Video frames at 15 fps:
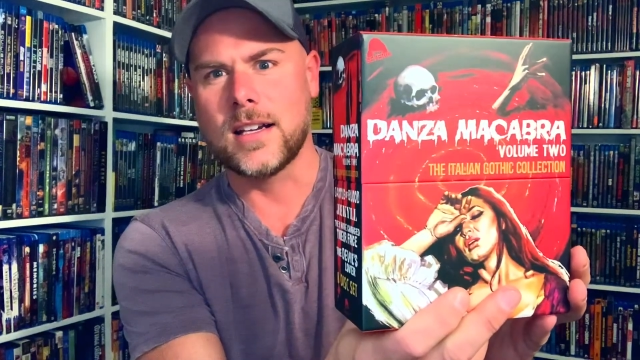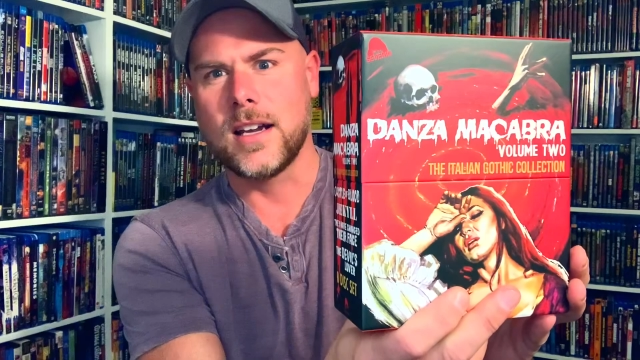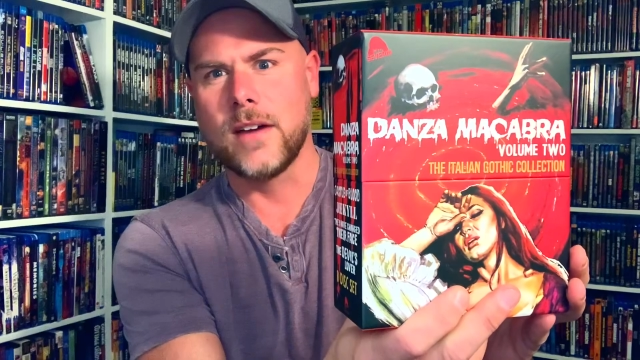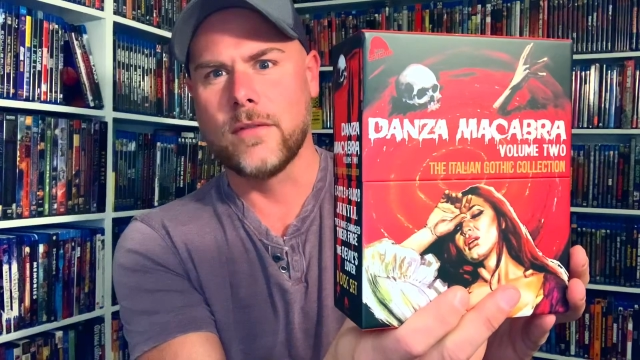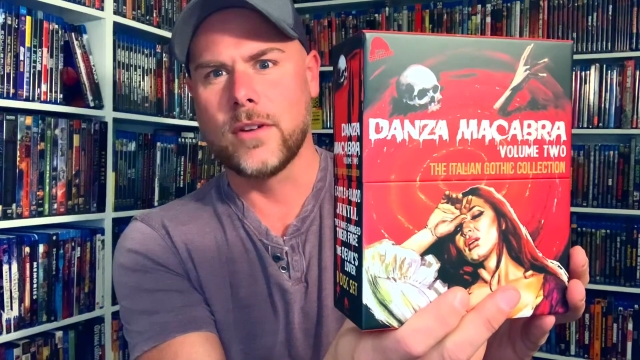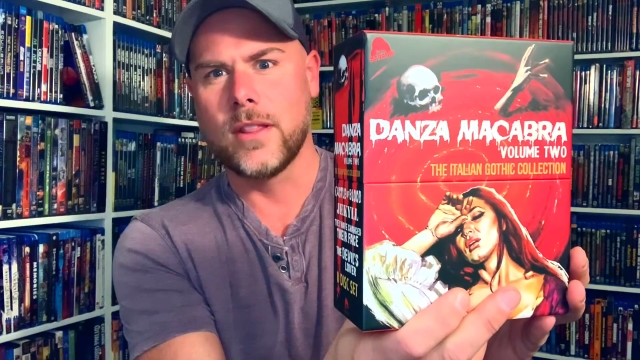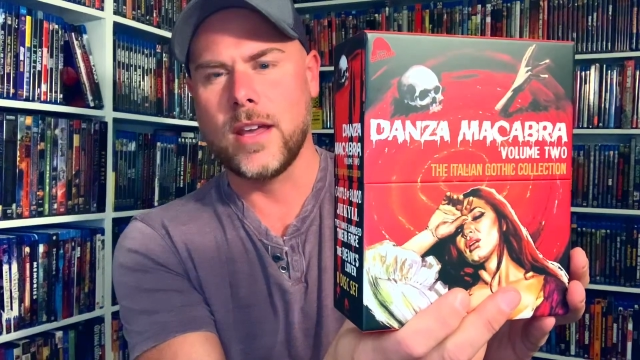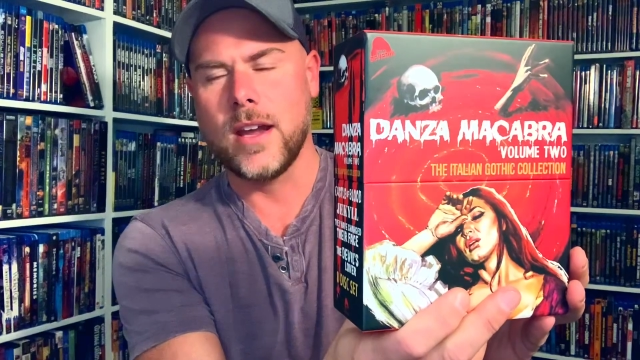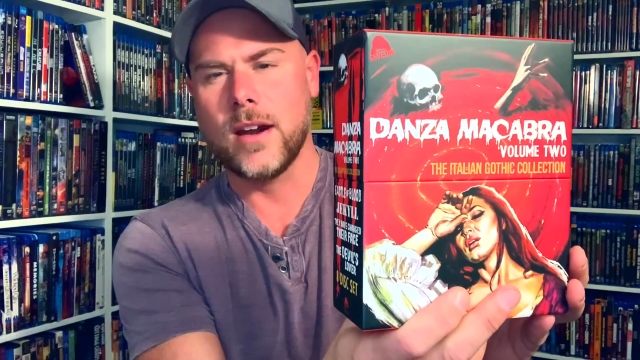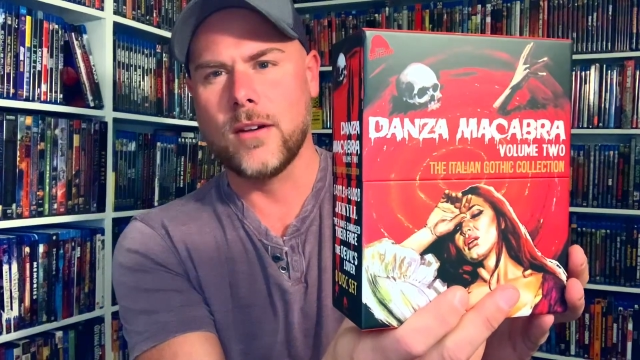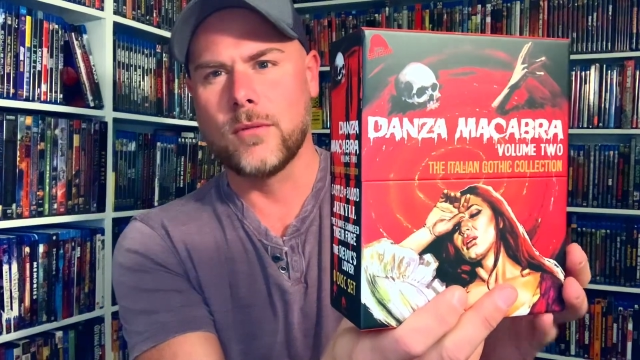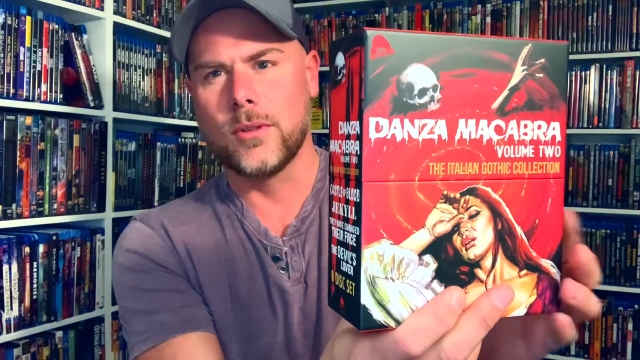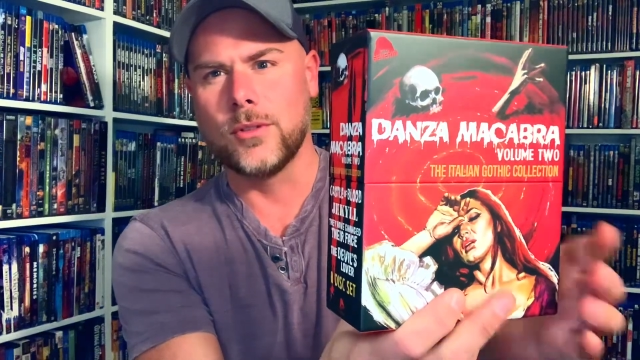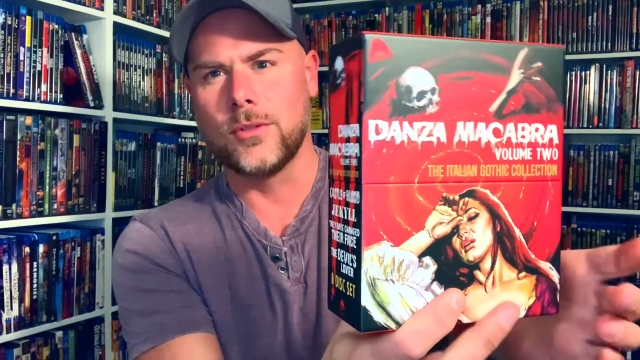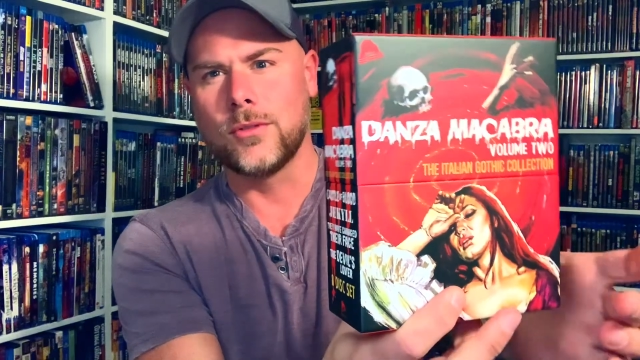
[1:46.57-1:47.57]
cover there
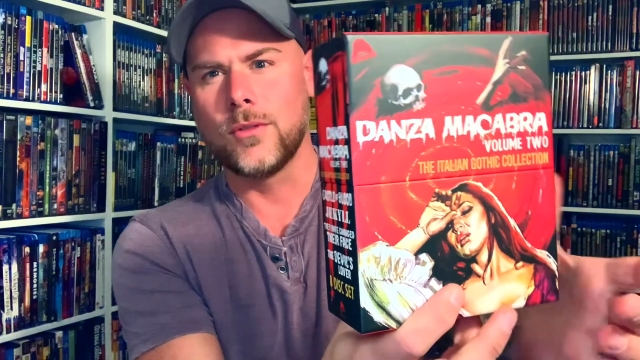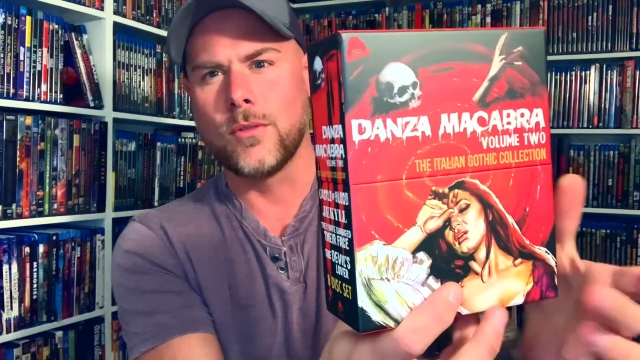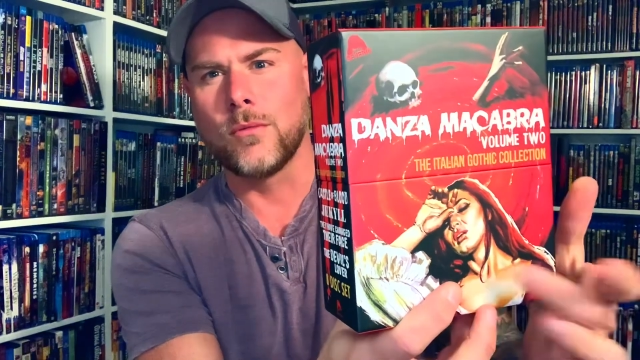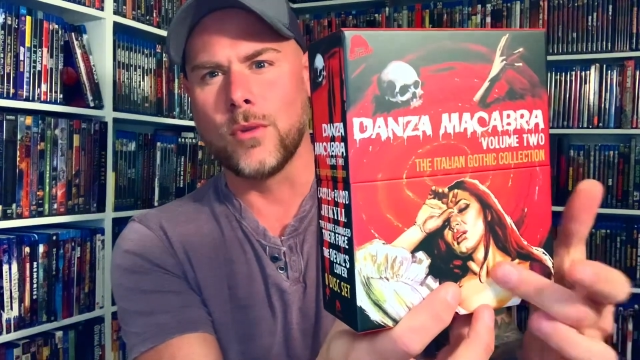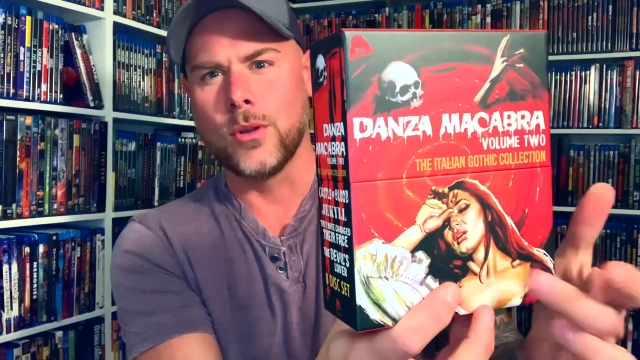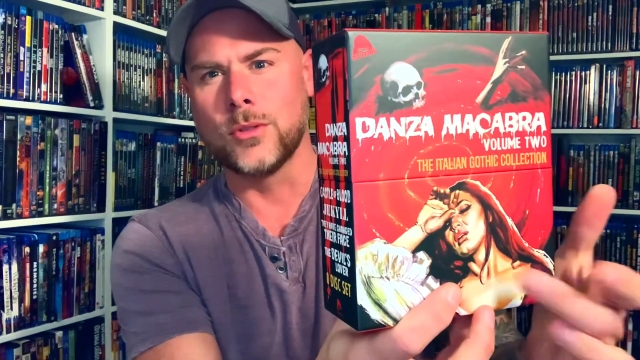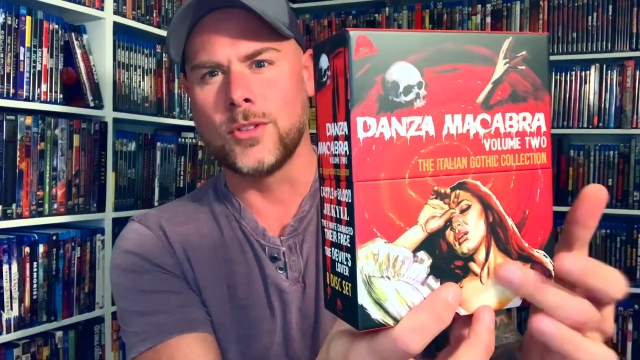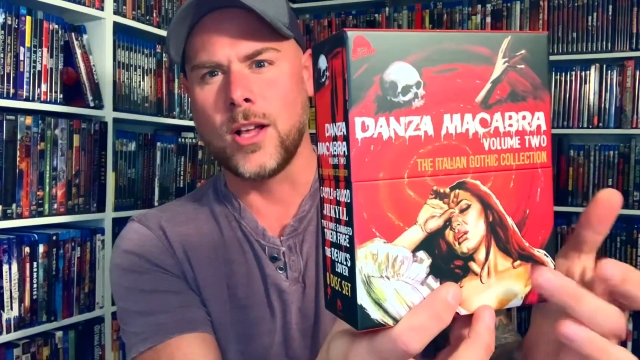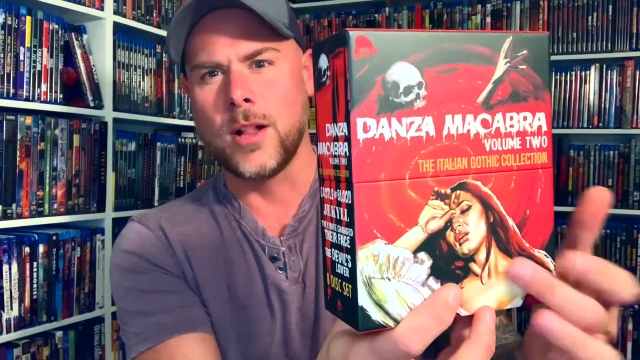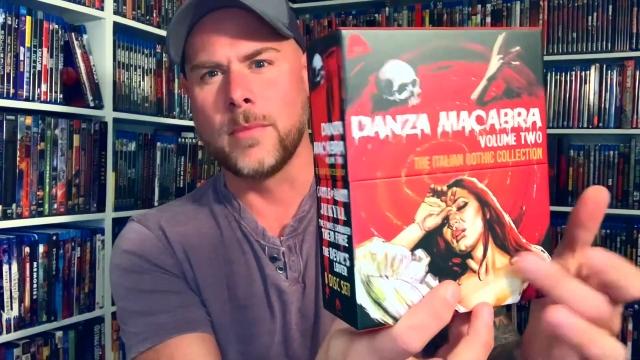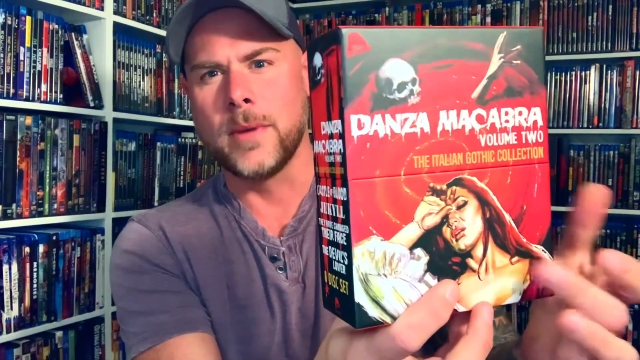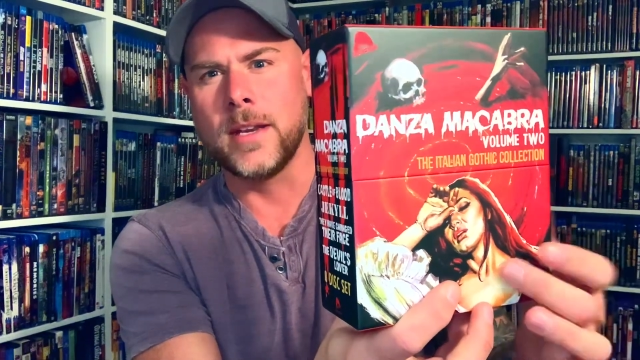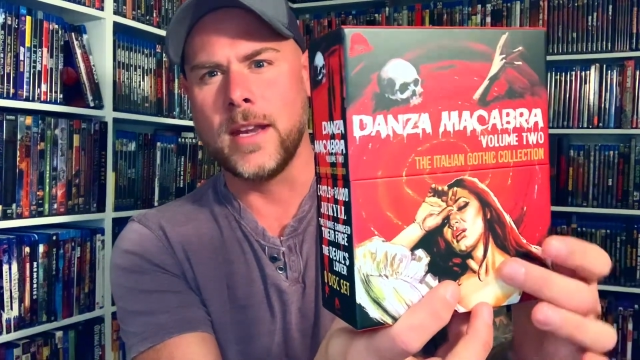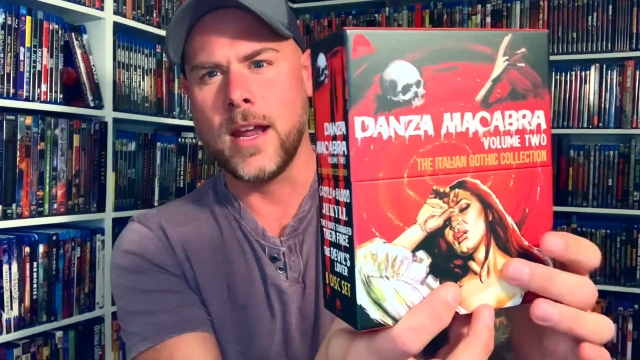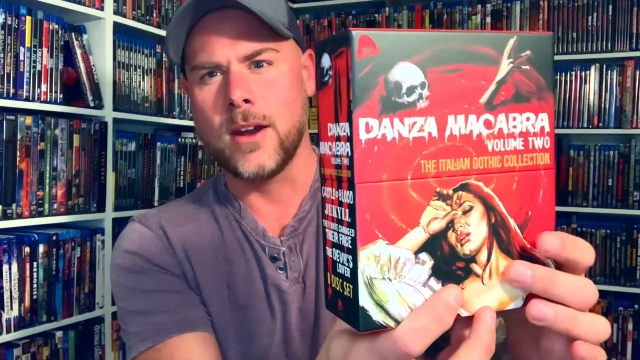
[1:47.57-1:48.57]
was
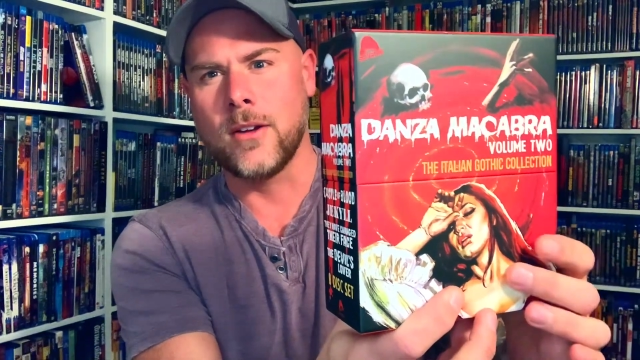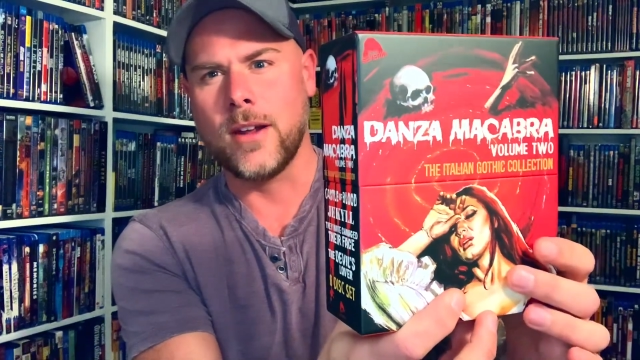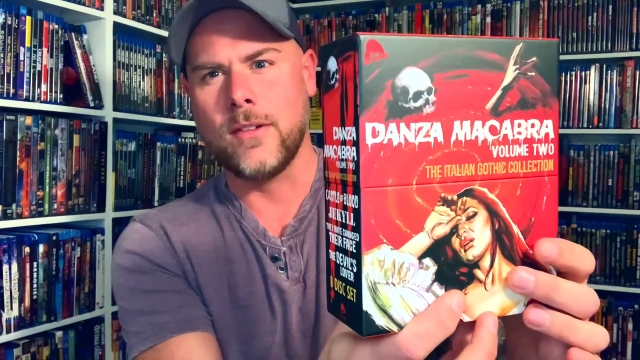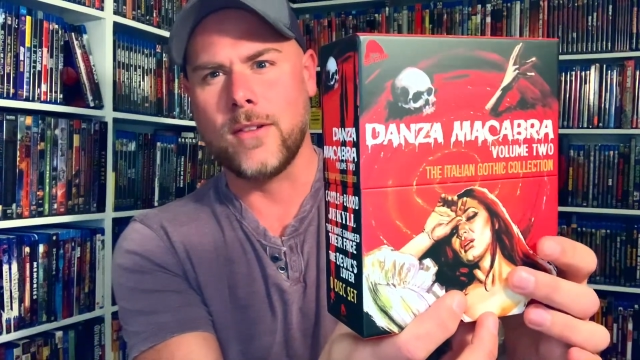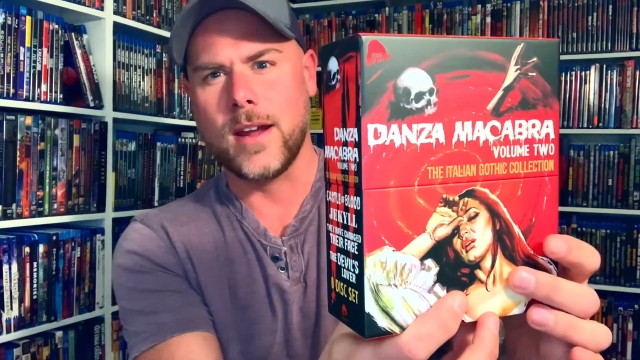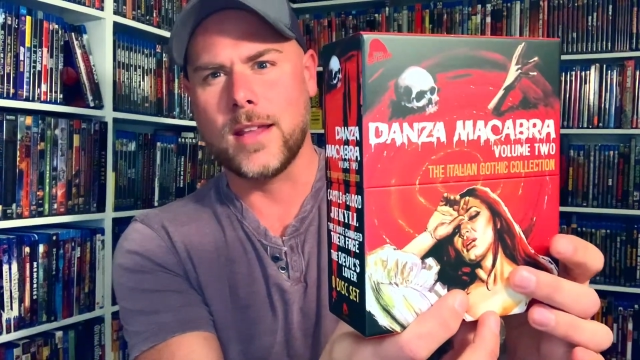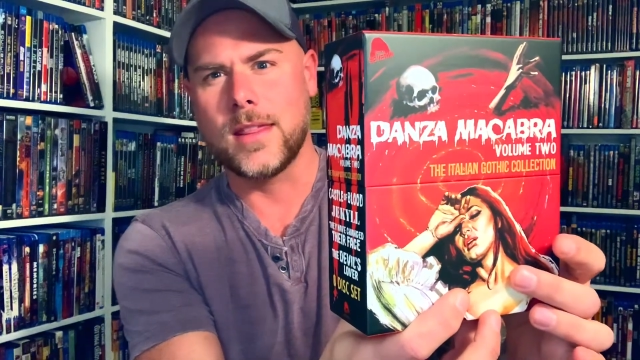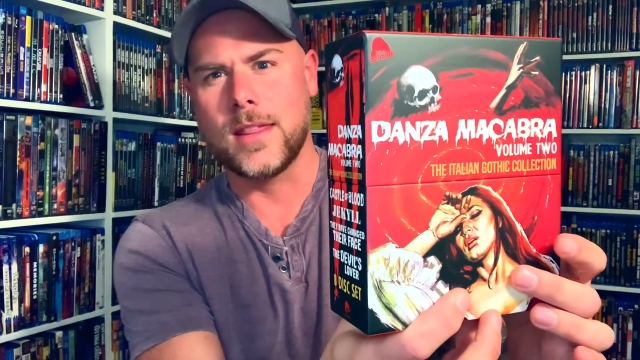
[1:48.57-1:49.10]
Rosalba Neri right